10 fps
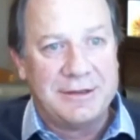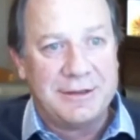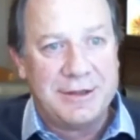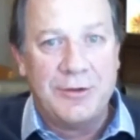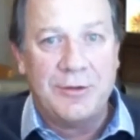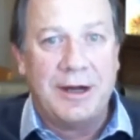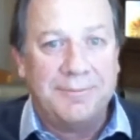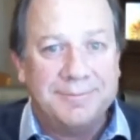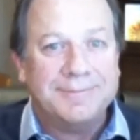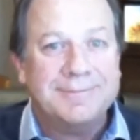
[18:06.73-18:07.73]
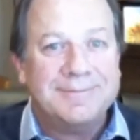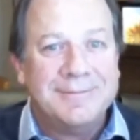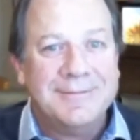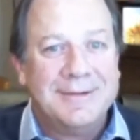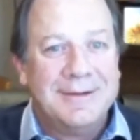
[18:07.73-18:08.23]
So
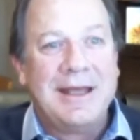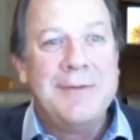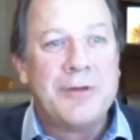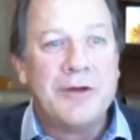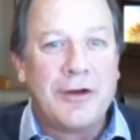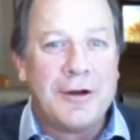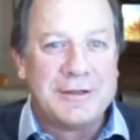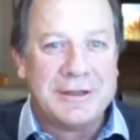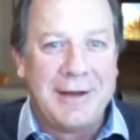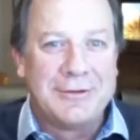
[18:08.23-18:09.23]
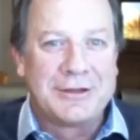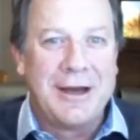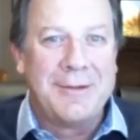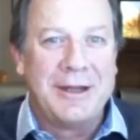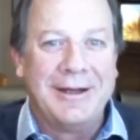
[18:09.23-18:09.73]
keep those cards and letters
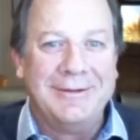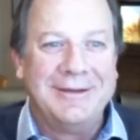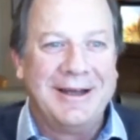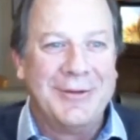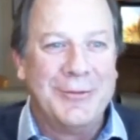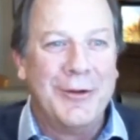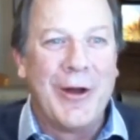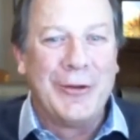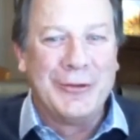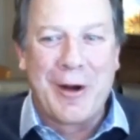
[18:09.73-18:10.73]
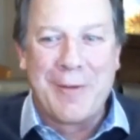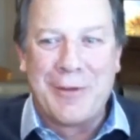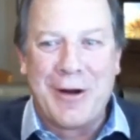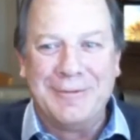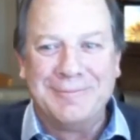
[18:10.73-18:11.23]
coming, and we'll all do our
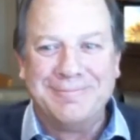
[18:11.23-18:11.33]
part.